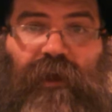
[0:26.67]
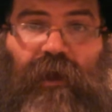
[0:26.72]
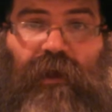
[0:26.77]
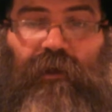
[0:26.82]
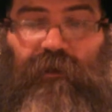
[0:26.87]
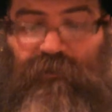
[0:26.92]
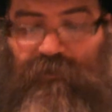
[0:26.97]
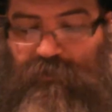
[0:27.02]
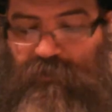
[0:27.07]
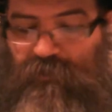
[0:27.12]

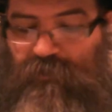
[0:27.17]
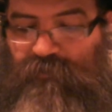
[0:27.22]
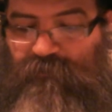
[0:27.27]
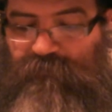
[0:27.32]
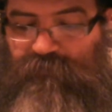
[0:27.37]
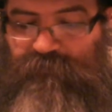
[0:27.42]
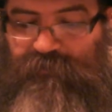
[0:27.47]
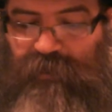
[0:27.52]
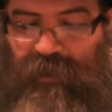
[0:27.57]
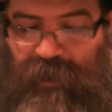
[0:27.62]
Chai,
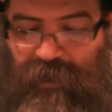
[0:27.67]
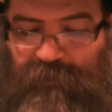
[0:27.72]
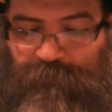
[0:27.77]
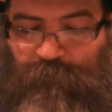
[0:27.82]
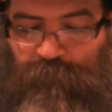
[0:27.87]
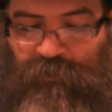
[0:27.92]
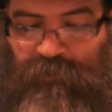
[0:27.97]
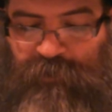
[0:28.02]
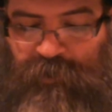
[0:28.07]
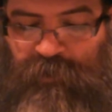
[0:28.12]
from the
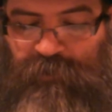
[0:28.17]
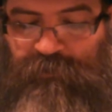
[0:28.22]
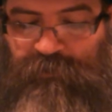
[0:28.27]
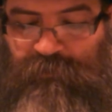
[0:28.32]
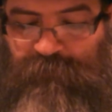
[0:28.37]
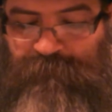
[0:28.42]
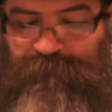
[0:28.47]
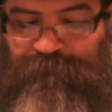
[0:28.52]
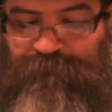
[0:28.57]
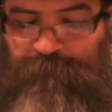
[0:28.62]
animal
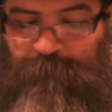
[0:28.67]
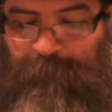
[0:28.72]
kingdom,